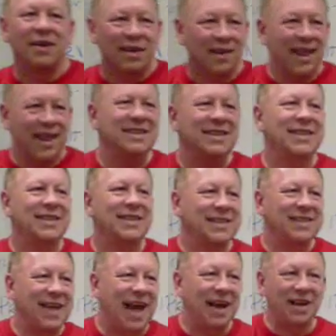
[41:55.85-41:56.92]
That's
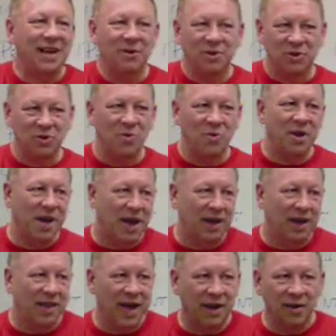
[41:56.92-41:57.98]
exactly what's going on in
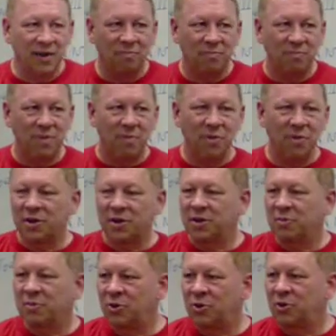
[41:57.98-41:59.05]
that memory of the
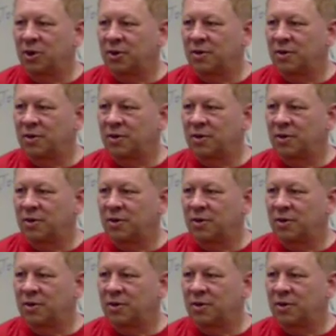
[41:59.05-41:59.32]
computer.